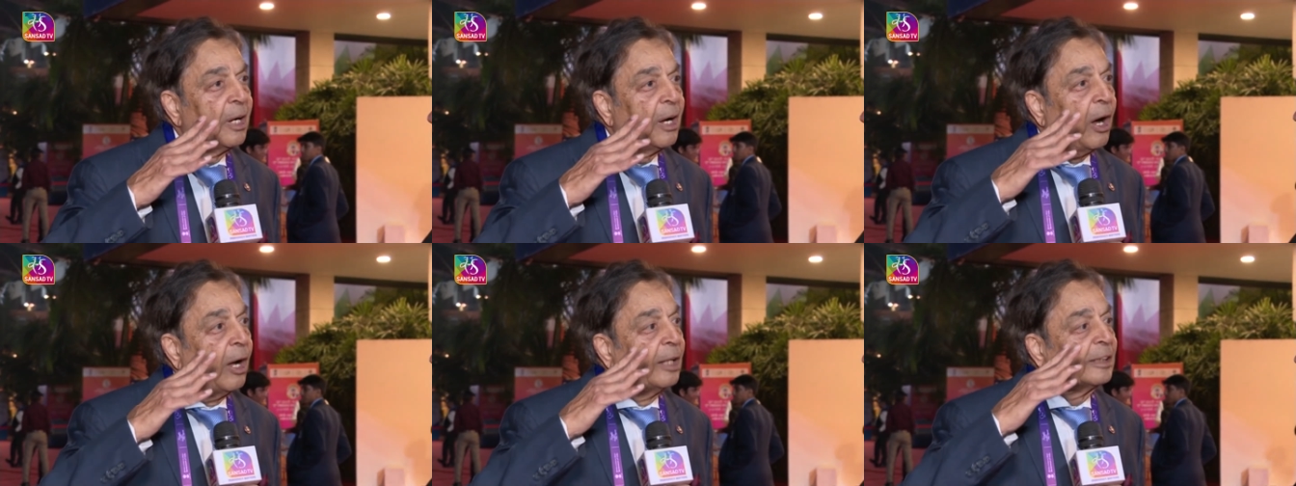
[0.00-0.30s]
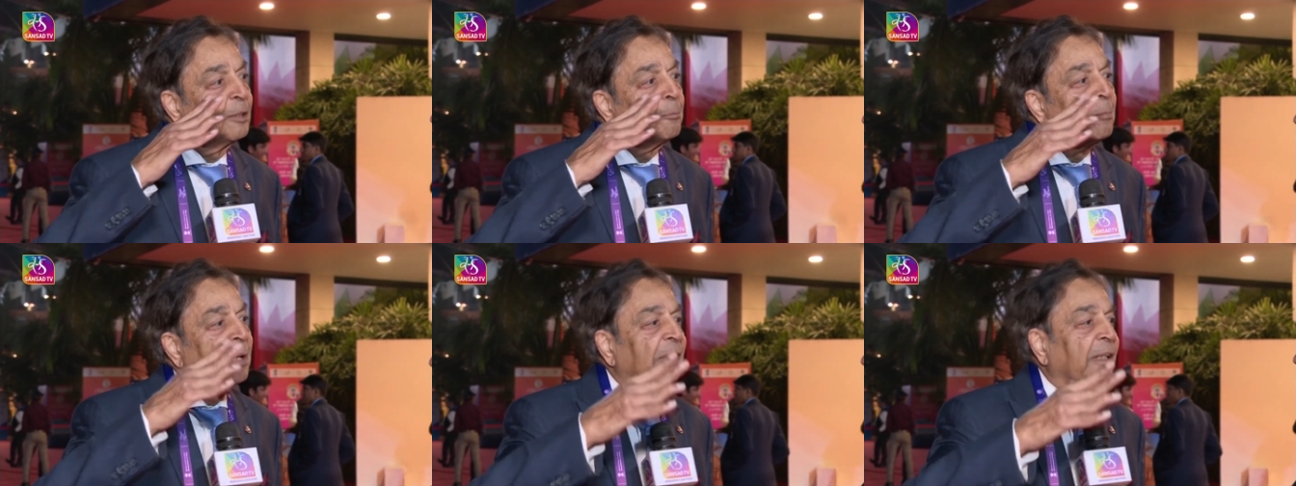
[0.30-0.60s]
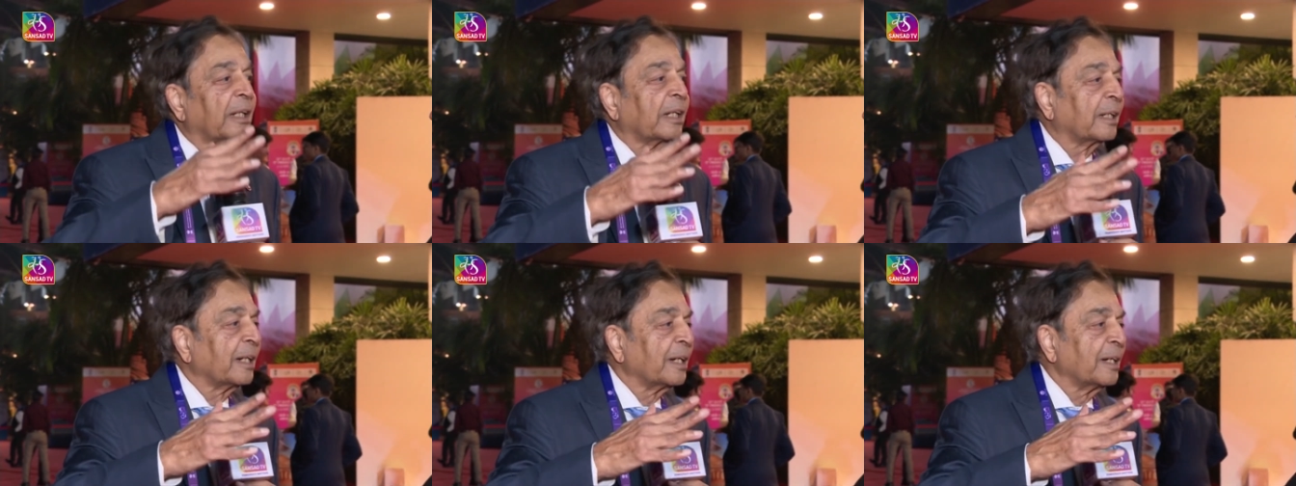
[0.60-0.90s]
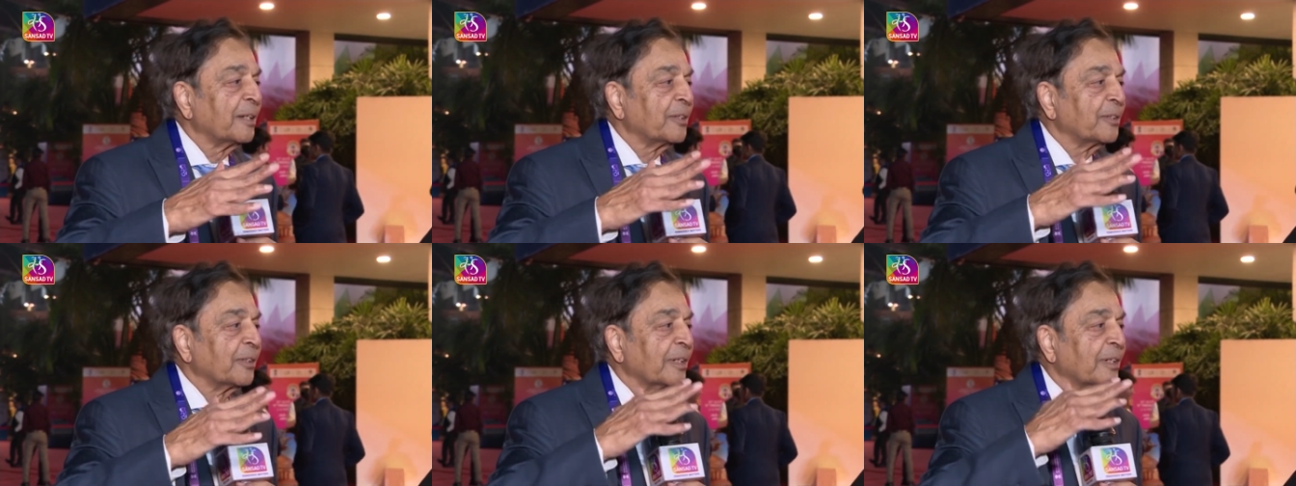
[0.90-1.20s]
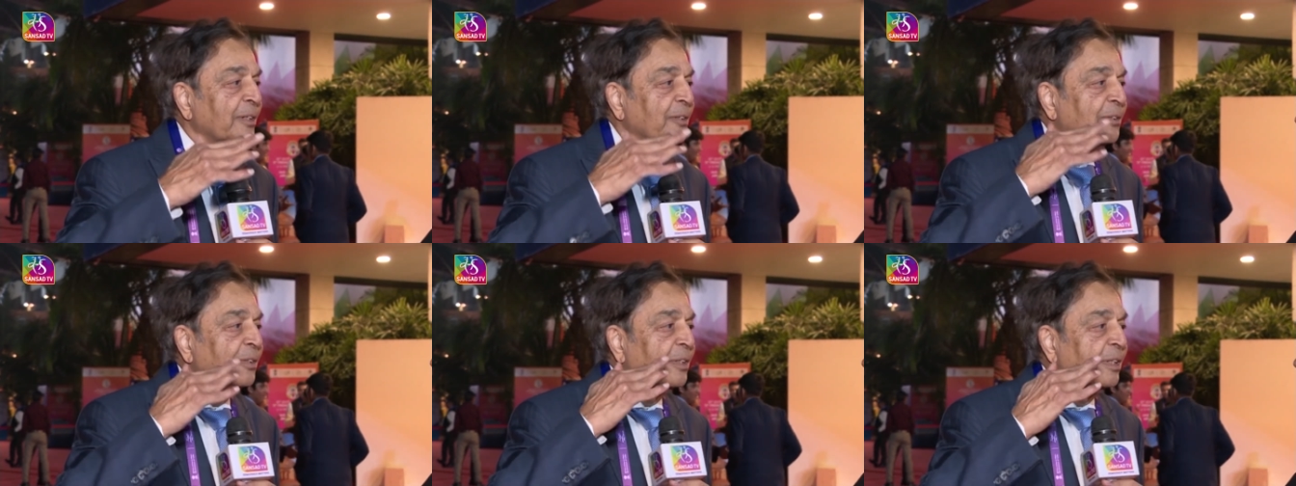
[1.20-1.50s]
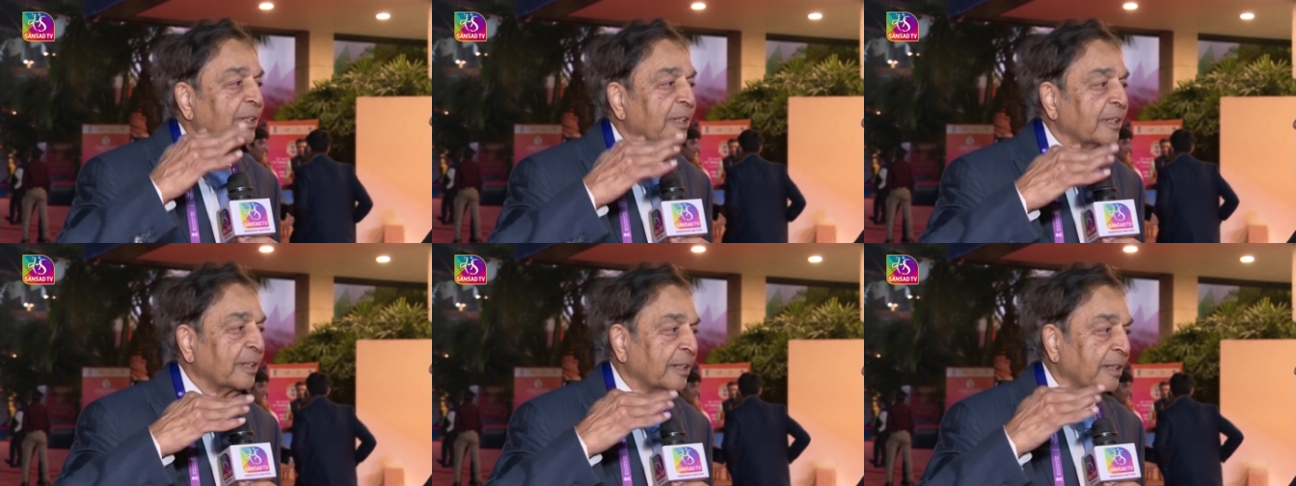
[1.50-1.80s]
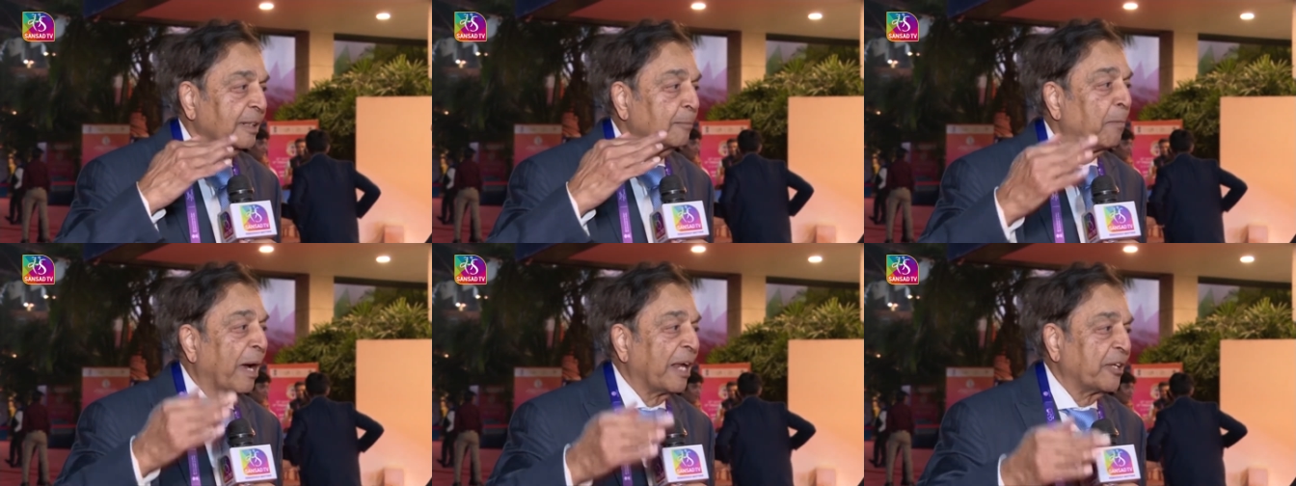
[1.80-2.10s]
all the medical conditions in,
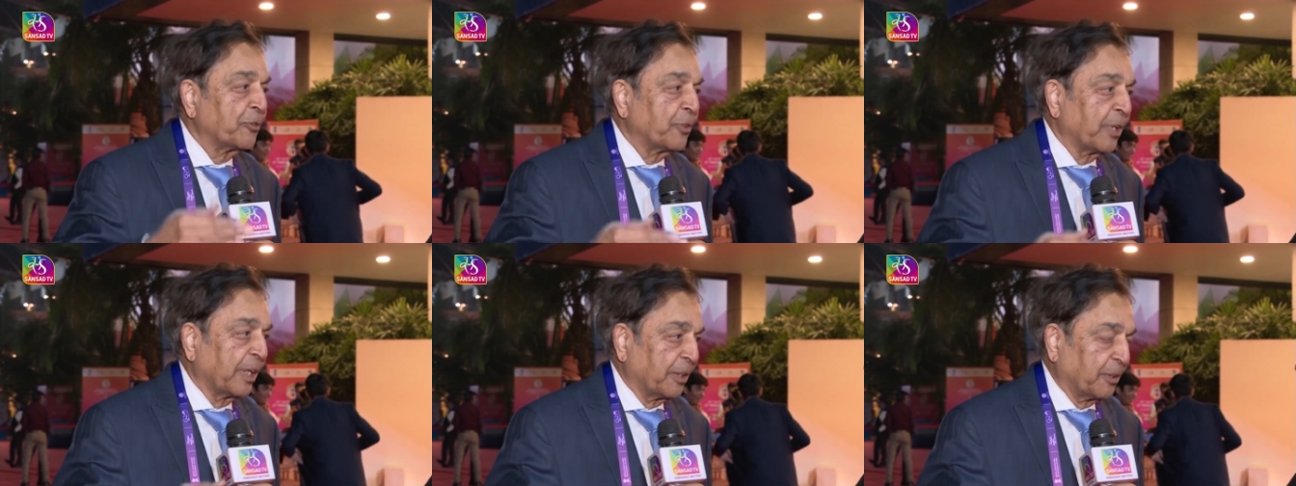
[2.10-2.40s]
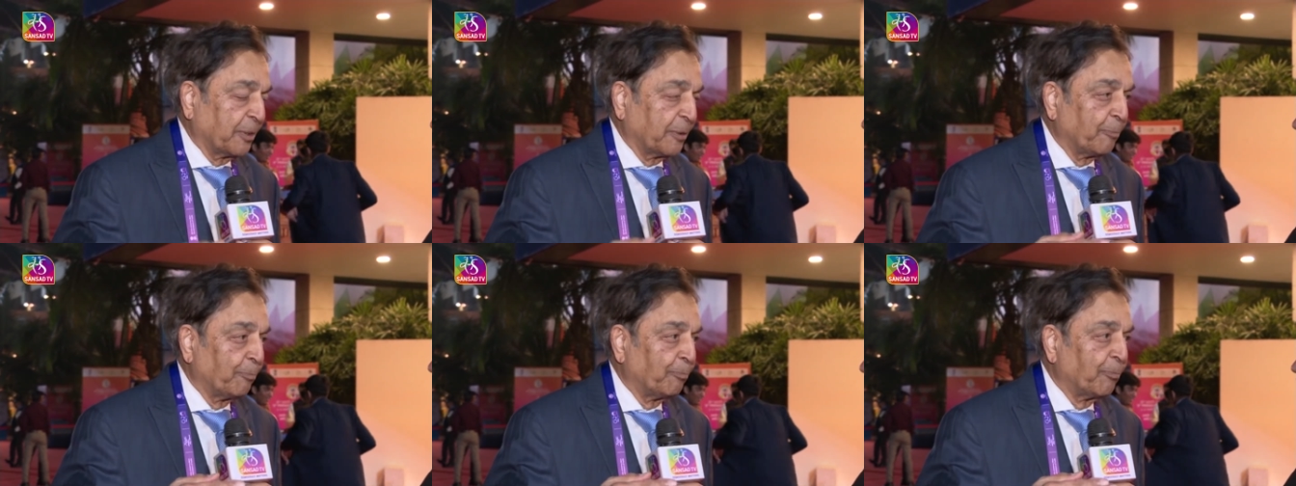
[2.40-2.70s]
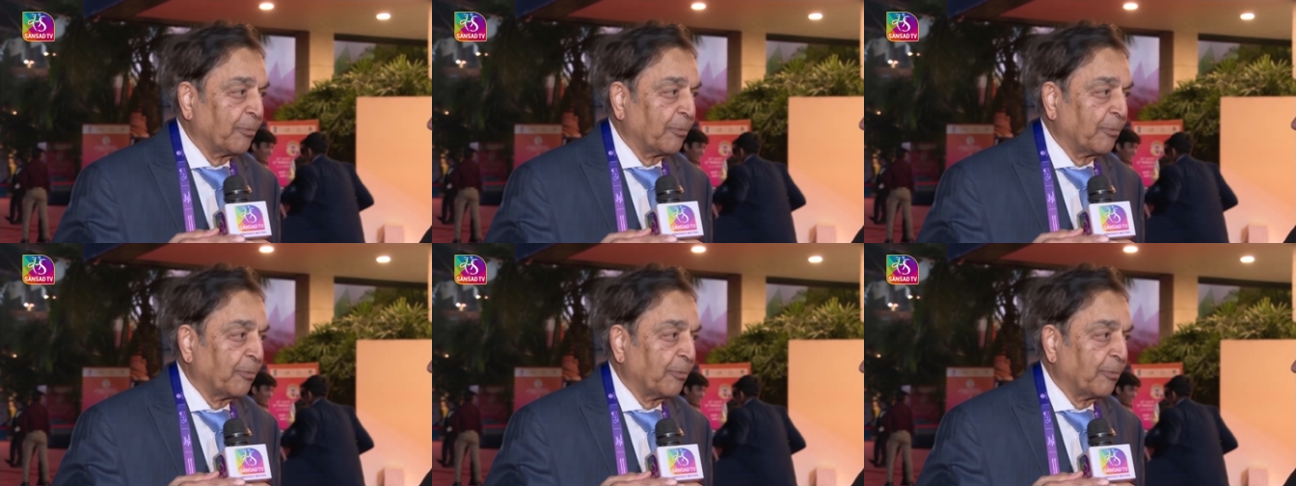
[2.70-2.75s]
in my state.